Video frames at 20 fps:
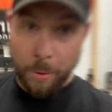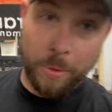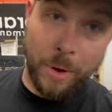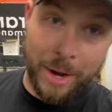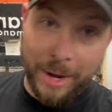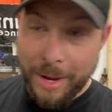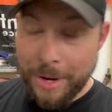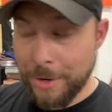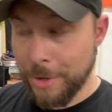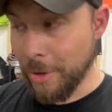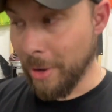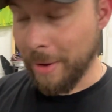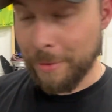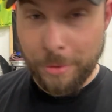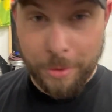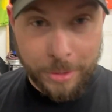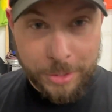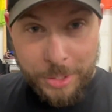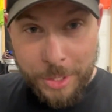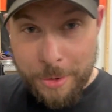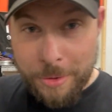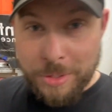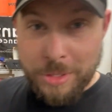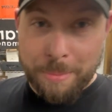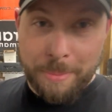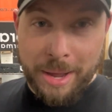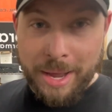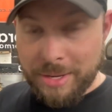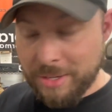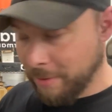Again, you'll have to excuse the
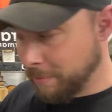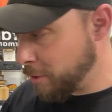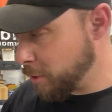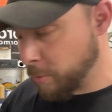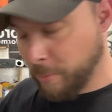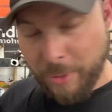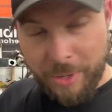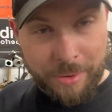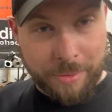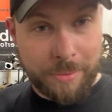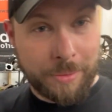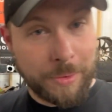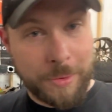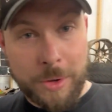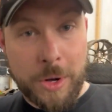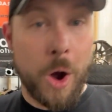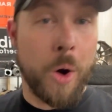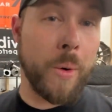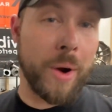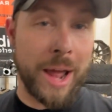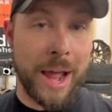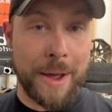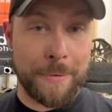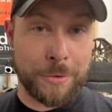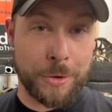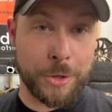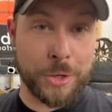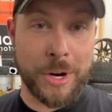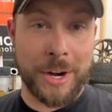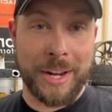mess. I've just been going
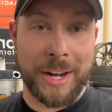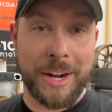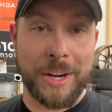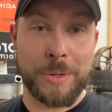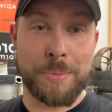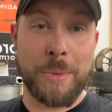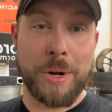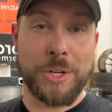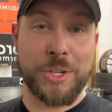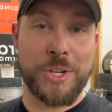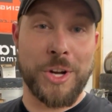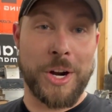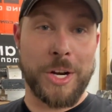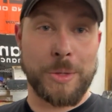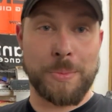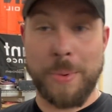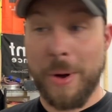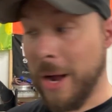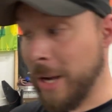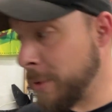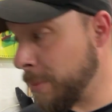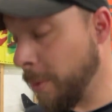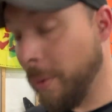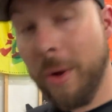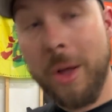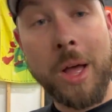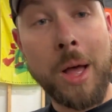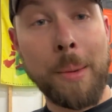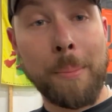after it, trying to get as much done as possible.